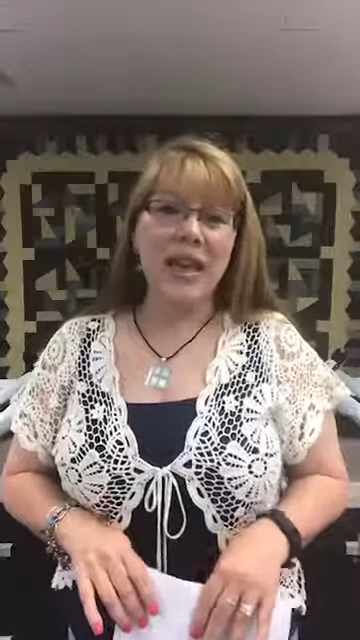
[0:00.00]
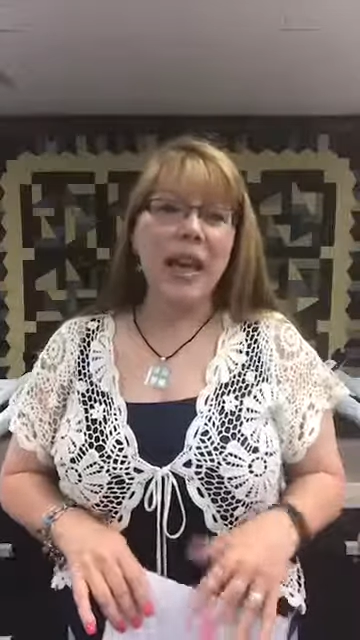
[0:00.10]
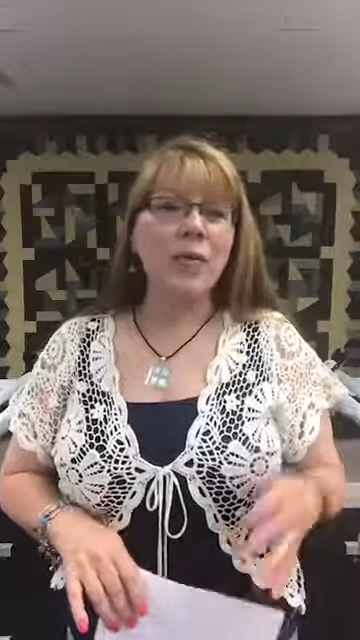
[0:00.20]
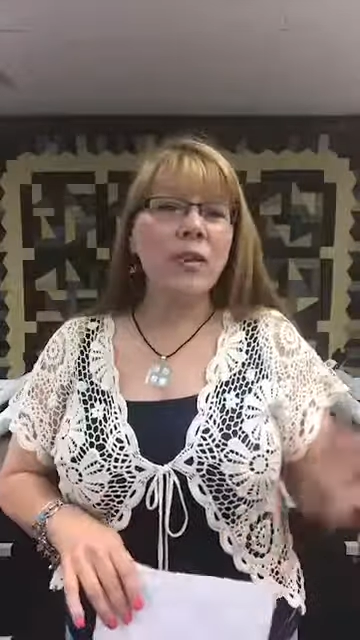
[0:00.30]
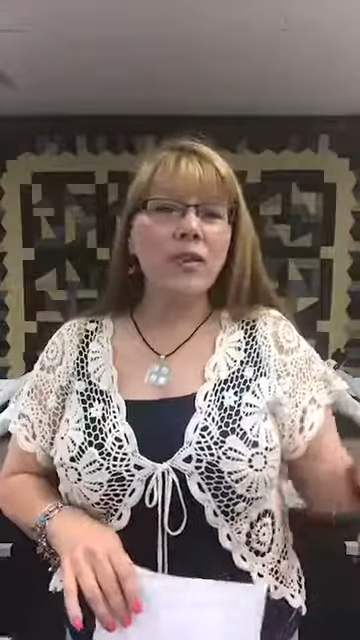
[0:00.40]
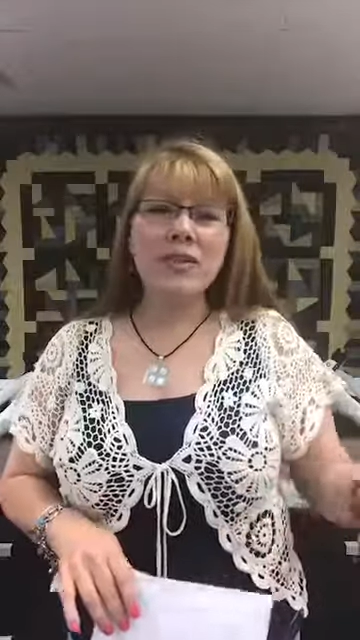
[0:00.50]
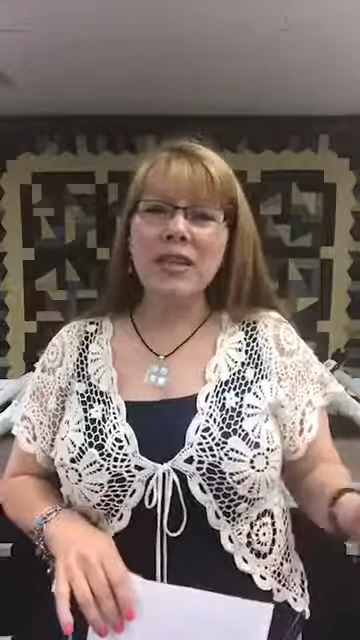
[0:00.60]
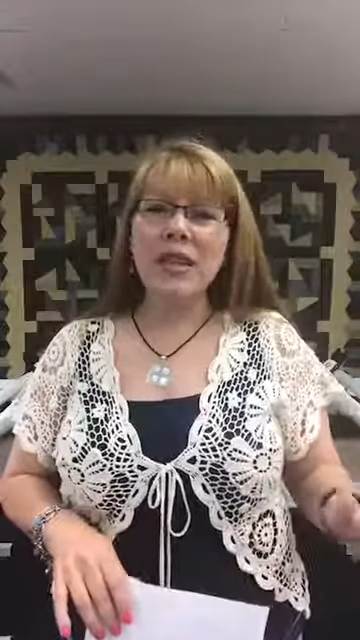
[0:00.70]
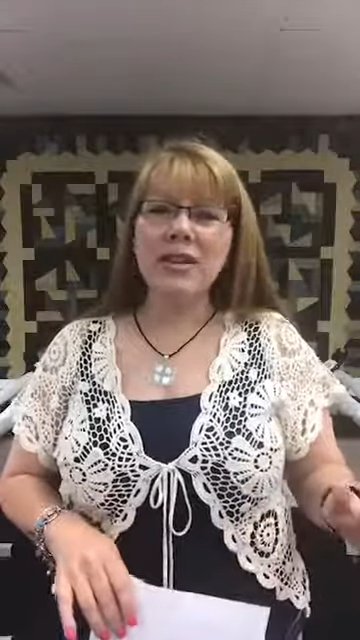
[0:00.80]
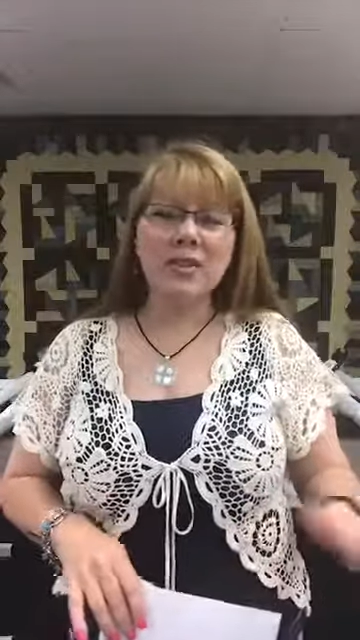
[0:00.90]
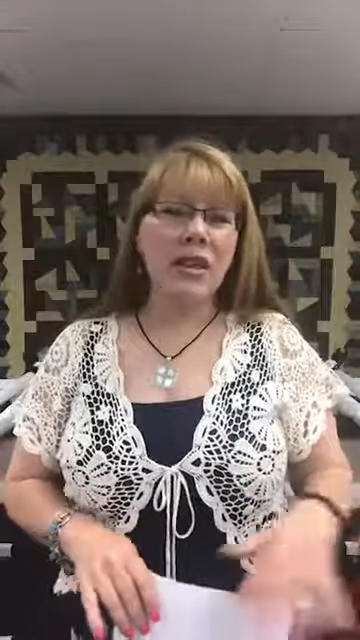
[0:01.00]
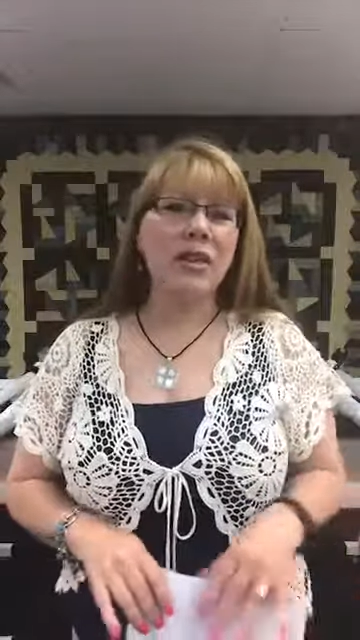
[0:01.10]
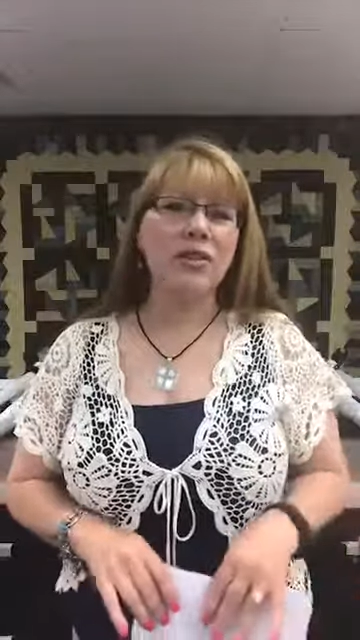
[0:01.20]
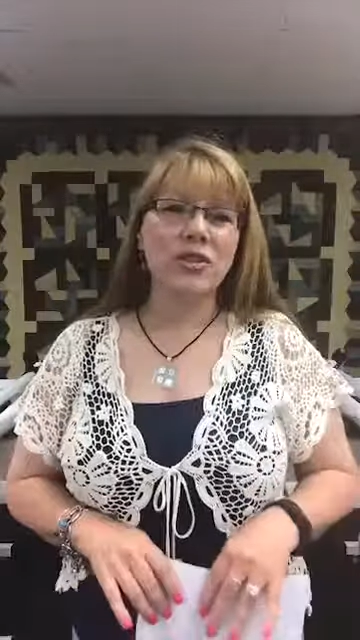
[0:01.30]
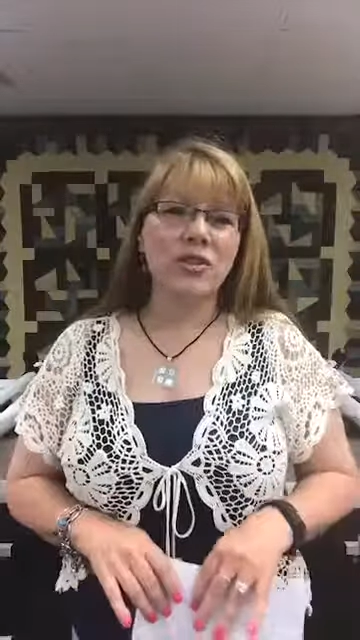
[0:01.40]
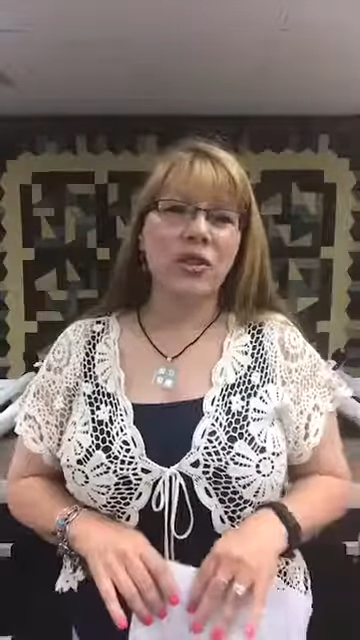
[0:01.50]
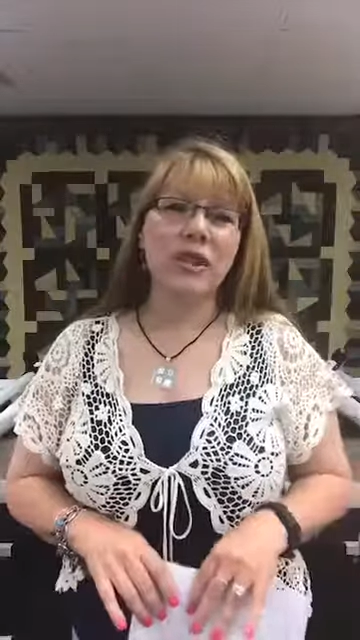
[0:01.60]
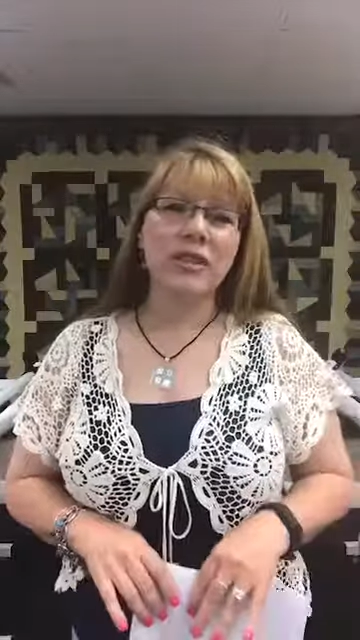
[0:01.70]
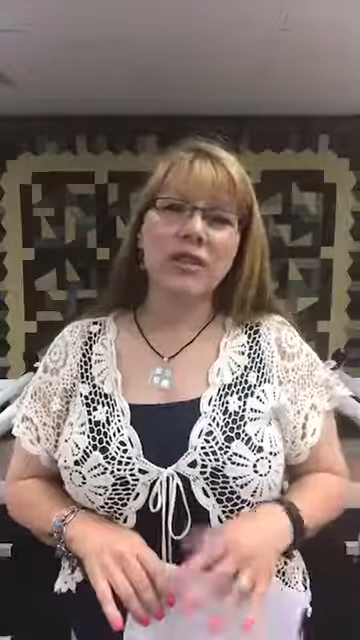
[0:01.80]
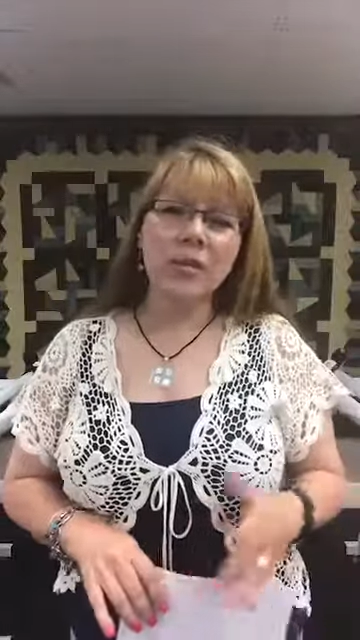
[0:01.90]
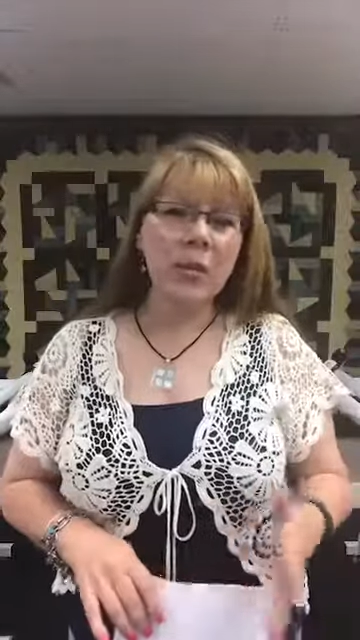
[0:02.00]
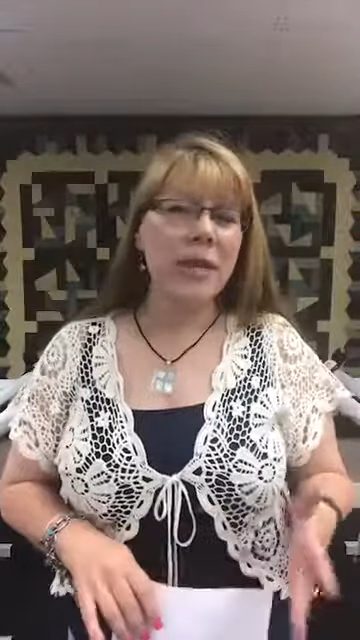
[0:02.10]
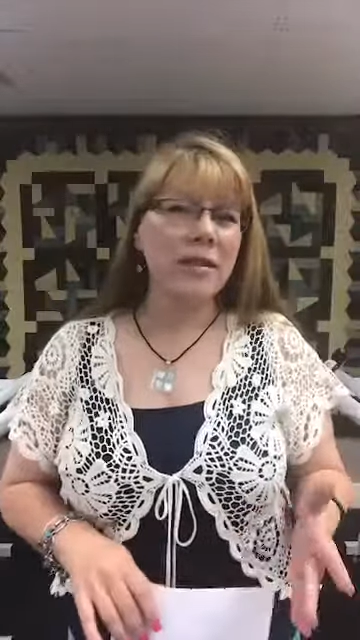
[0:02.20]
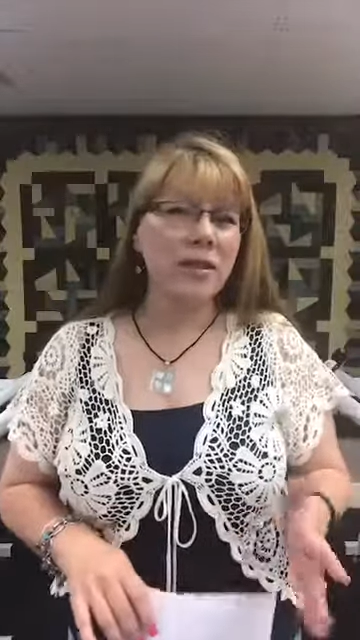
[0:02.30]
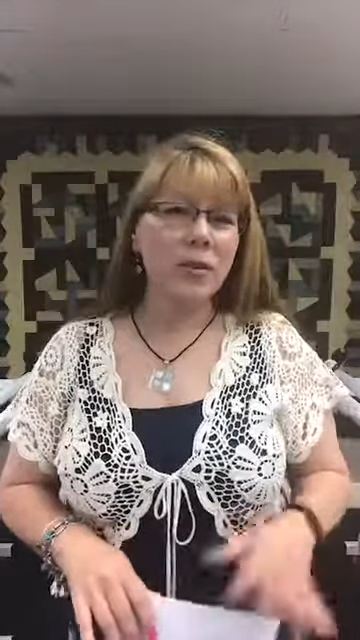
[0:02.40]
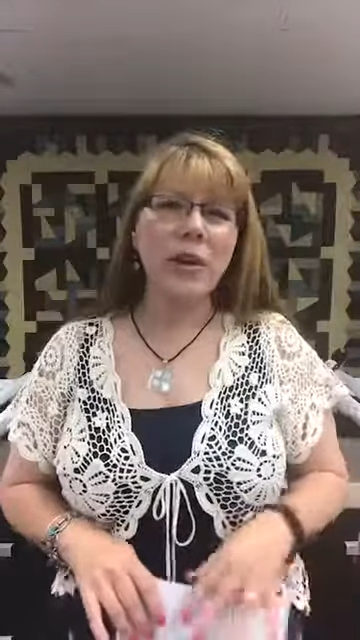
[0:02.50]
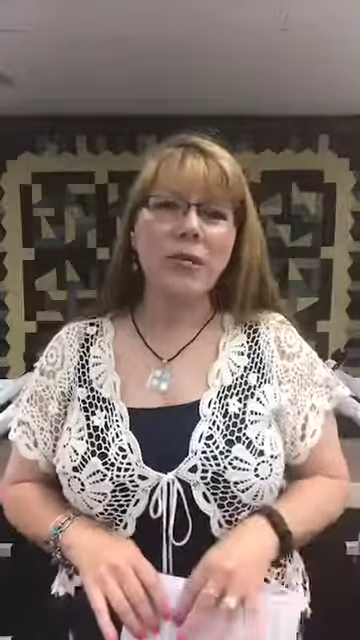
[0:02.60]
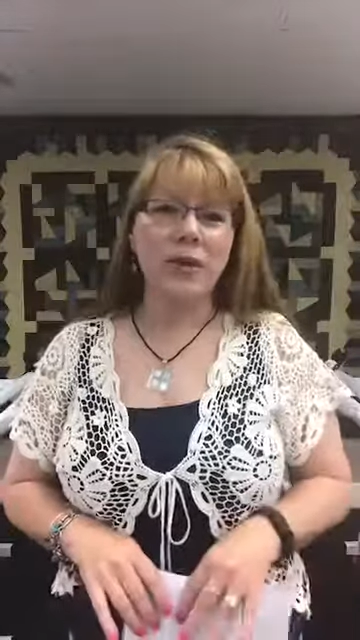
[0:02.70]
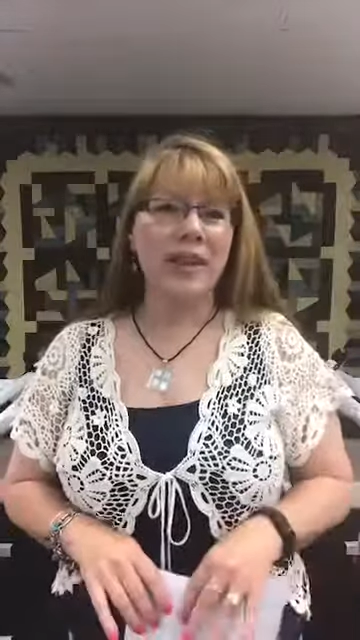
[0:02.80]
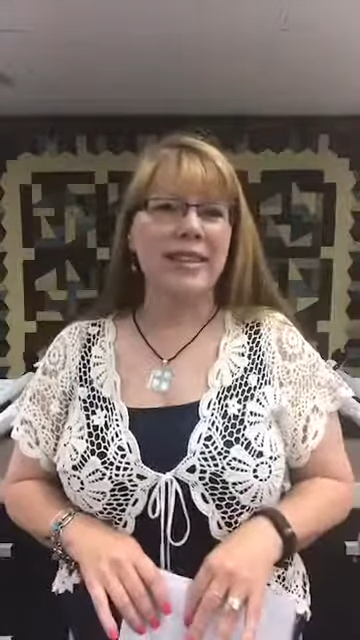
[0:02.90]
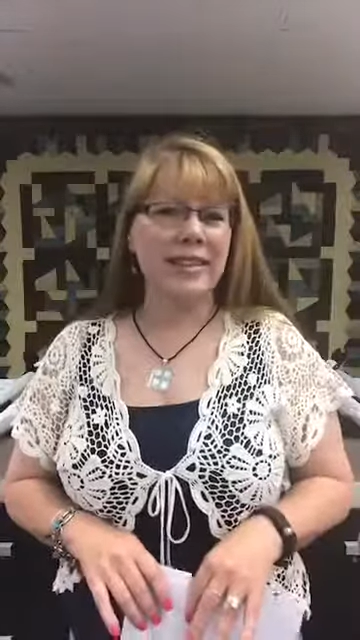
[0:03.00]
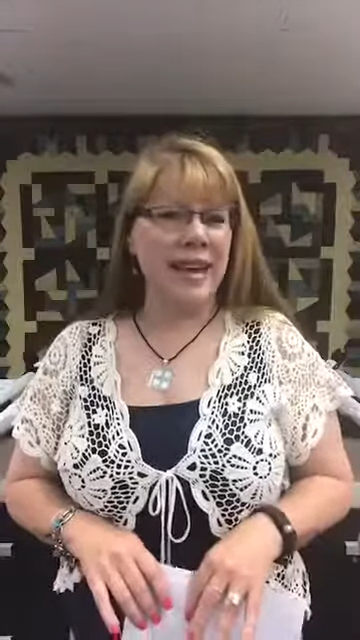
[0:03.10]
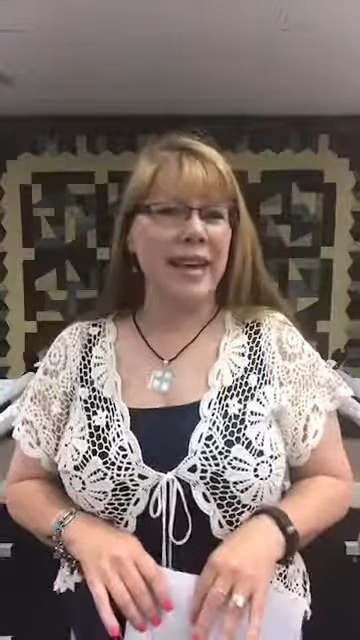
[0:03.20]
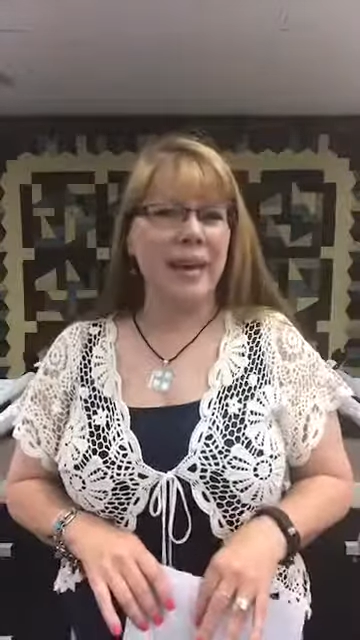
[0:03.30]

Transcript: And when you see those other stories, don't be don't be afraid to stand